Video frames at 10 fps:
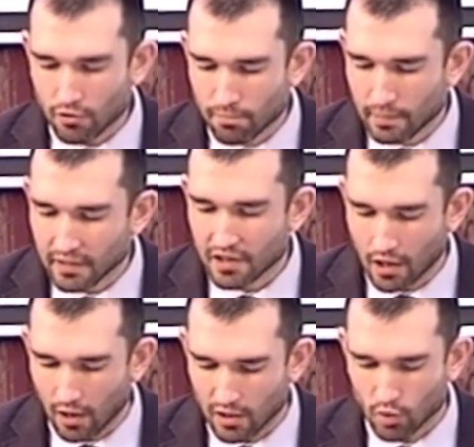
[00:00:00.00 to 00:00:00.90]
billion
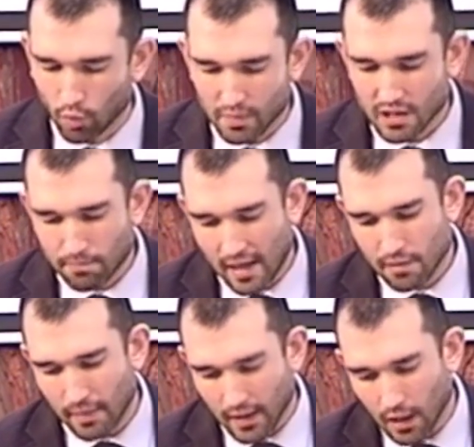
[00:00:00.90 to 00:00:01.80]
will be spent
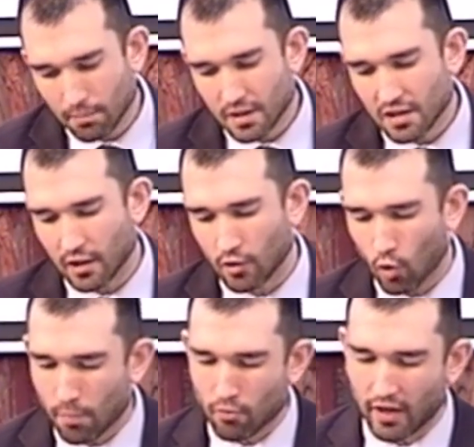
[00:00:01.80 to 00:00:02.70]
by companies and
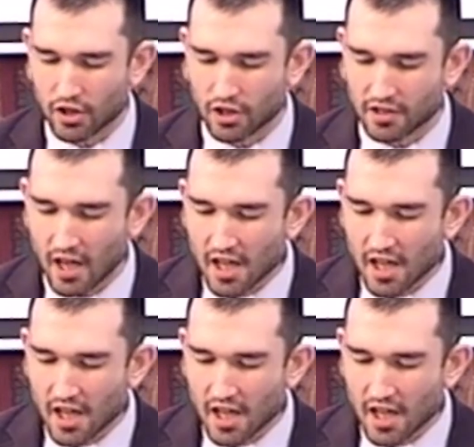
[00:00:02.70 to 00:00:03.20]
corporations